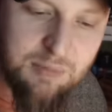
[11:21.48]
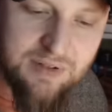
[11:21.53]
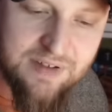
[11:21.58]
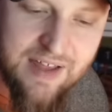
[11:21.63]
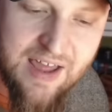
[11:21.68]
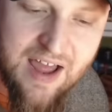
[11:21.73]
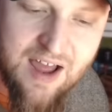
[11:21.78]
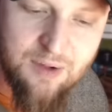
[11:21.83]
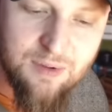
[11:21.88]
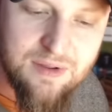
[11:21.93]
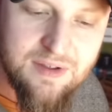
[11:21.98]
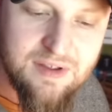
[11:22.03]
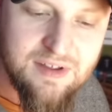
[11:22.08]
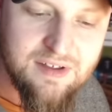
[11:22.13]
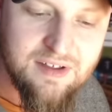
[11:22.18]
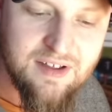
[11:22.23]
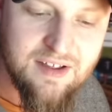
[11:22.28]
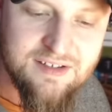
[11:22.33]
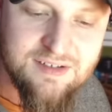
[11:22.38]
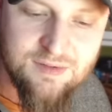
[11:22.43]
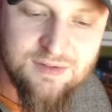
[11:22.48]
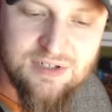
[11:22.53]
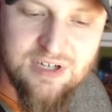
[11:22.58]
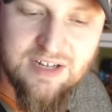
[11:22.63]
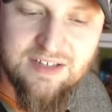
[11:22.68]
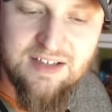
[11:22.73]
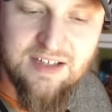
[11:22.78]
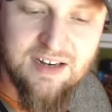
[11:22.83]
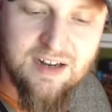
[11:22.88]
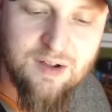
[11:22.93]
now. Uh, so
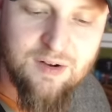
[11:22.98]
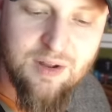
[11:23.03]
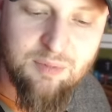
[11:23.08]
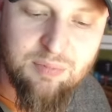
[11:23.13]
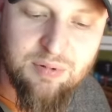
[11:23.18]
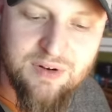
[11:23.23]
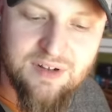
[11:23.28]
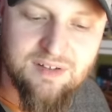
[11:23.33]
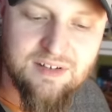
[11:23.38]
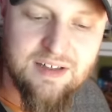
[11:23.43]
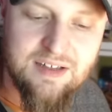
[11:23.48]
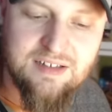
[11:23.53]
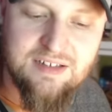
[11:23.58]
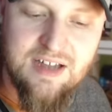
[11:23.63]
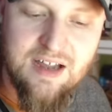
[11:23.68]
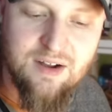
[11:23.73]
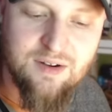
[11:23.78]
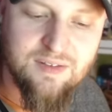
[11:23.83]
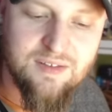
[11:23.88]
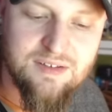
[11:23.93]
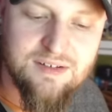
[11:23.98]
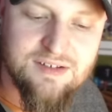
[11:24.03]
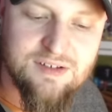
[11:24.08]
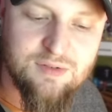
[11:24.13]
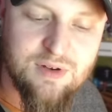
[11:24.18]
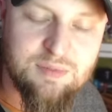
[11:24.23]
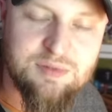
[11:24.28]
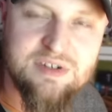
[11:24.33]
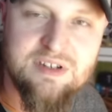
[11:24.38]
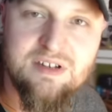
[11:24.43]
check that out. I'll put a link down in the
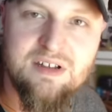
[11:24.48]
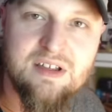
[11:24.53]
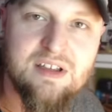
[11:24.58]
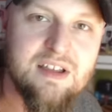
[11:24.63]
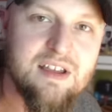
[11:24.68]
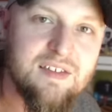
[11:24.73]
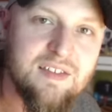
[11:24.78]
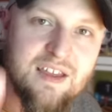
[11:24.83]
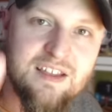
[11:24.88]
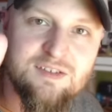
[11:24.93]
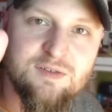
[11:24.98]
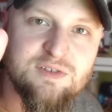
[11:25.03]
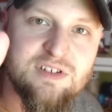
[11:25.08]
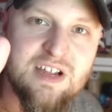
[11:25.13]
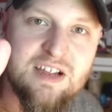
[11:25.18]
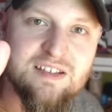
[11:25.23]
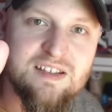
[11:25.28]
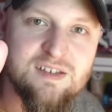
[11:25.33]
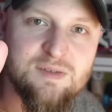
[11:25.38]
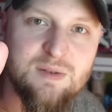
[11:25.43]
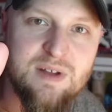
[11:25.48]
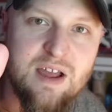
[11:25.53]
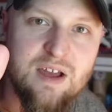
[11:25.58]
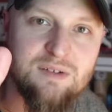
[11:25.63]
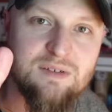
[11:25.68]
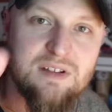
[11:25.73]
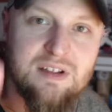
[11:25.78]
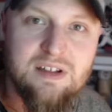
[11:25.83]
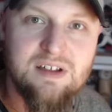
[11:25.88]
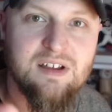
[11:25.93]
description. Thanks for checking this one
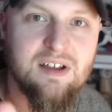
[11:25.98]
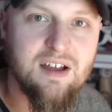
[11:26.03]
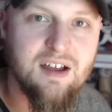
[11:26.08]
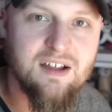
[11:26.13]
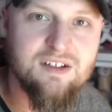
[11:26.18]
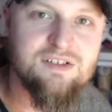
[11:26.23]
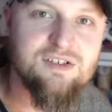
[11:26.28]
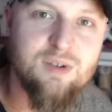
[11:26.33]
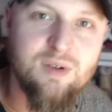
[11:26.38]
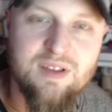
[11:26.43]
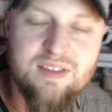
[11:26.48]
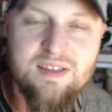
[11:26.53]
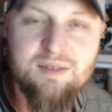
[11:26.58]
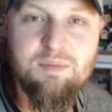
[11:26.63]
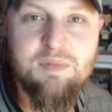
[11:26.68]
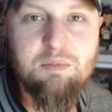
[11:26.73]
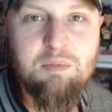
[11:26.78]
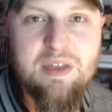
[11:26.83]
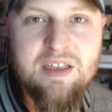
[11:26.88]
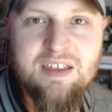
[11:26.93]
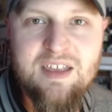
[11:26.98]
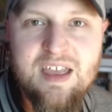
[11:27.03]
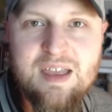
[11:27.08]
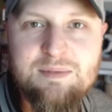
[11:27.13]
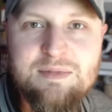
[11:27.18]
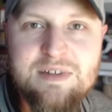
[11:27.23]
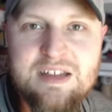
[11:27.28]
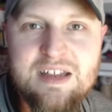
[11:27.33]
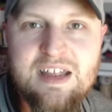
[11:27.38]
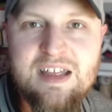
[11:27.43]
out. Uh, enjoy the, the big
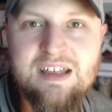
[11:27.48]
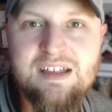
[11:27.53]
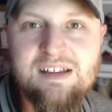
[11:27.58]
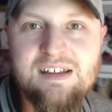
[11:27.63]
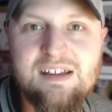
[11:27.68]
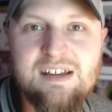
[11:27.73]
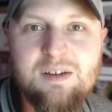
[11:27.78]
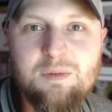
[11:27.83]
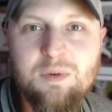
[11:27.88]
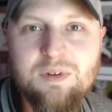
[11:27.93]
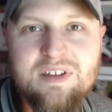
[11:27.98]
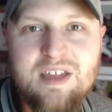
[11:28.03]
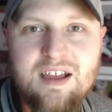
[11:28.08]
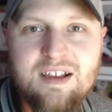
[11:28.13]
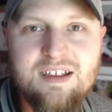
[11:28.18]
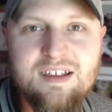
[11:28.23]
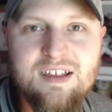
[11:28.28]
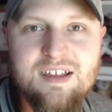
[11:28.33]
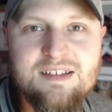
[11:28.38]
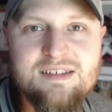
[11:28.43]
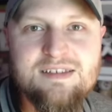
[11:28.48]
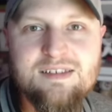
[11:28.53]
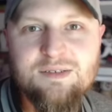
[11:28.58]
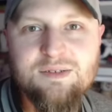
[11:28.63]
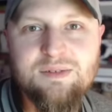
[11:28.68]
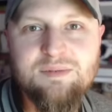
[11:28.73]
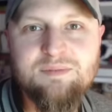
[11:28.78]
game today. We'll talk again soon.